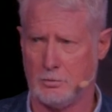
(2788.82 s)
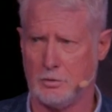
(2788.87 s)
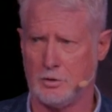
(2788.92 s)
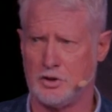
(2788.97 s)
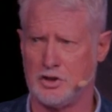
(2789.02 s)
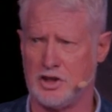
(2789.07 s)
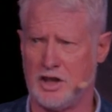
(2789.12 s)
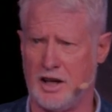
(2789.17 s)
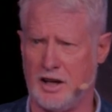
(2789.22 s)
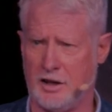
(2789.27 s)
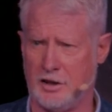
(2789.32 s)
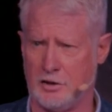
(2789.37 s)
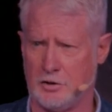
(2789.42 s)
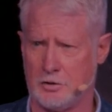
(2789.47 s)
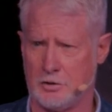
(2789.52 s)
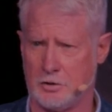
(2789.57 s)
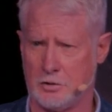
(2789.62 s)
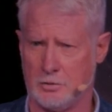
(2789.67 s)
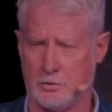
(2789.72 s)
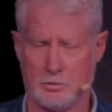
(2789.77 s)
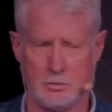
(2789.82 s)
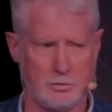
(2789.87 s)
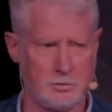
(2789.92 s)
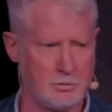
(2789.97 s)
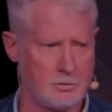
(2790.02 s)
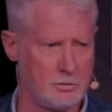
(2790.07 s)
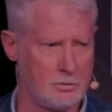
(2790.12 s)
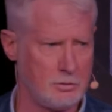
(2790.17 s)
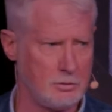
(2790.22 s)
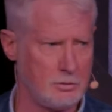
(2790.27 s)
change
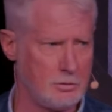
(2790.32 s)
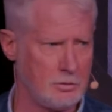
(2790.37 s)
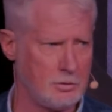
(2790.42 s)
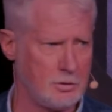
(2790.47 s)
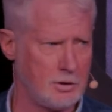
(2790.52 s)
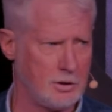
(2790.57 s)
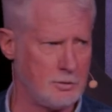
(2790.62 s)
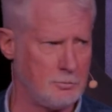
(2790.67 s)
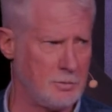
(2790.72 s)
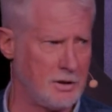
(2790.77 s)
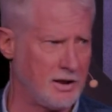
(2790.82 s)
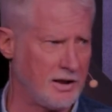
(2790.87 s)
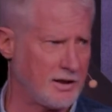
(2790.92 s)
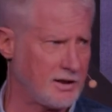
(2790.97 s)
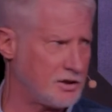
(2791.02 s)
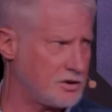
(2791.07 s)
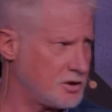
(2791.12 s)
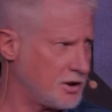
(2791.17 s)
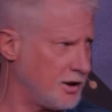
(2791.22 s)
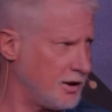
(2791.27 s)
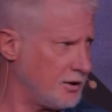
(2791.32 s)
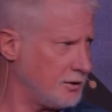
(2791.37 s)
and be like a child.